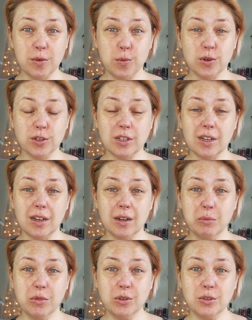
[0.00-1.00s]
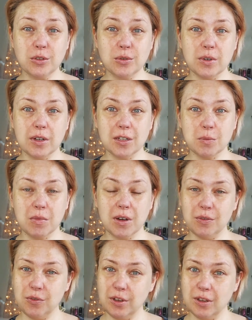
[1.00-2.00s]
washed and moisturized my
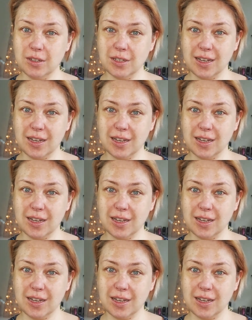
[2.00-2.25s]
face,